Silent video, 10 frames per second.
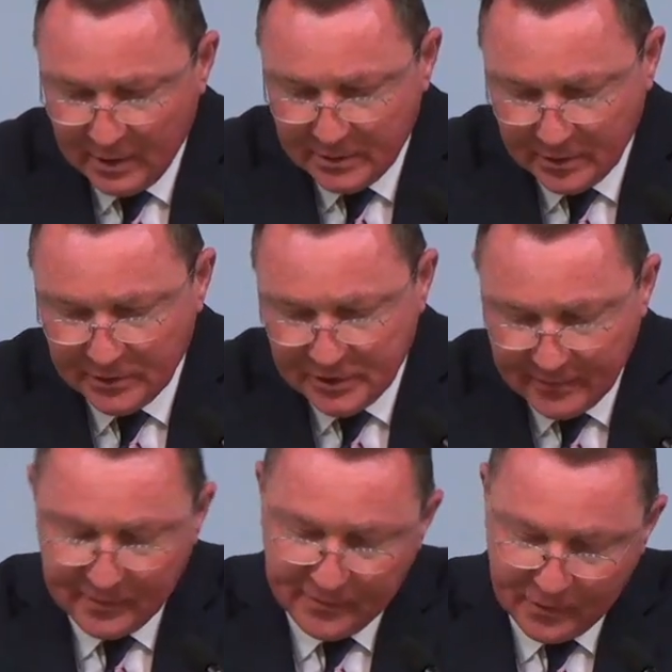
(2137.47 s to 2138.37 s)
to
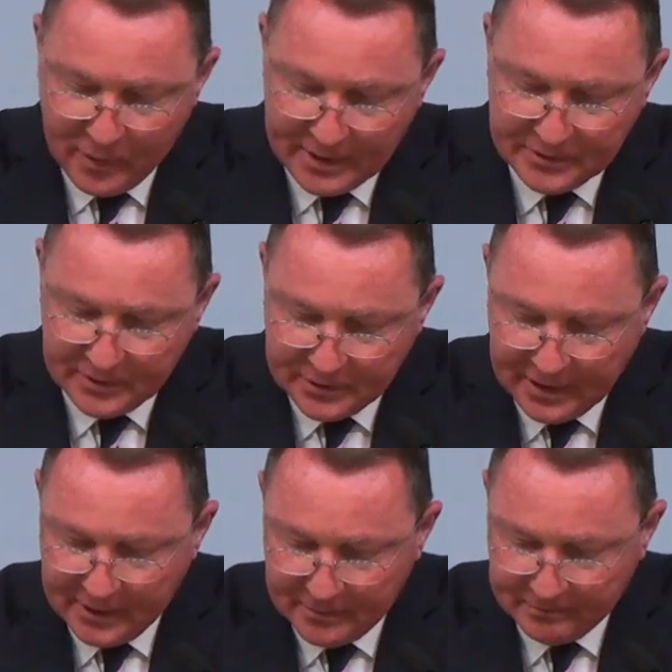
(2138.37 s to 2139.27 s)
suffer for Christ's
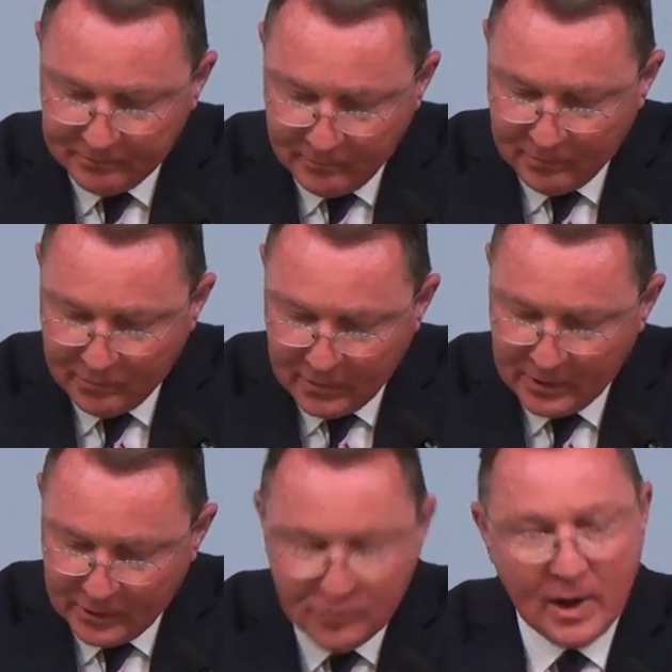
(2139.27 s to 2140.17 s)
sake,
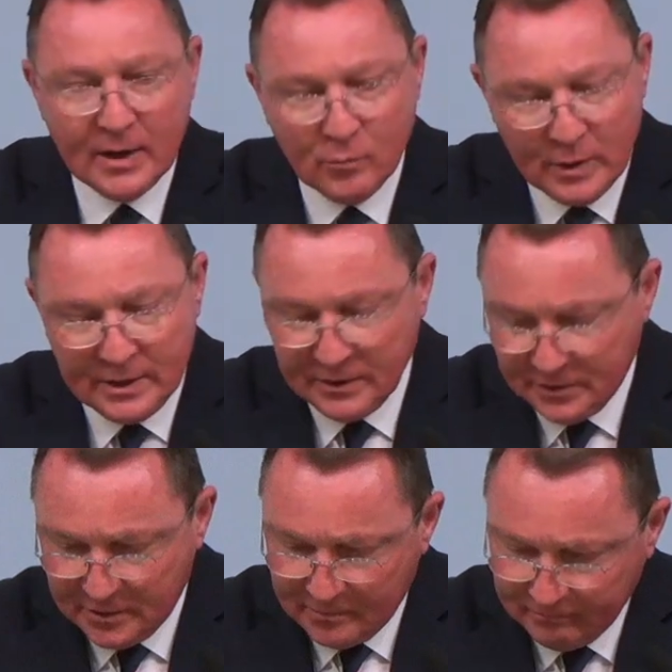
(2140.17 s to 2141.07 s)
to try and
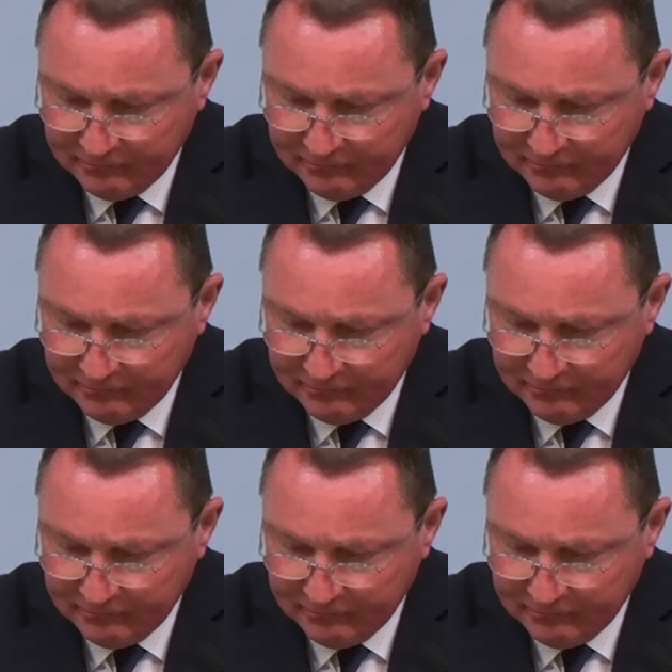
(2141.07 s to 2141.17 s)
witness,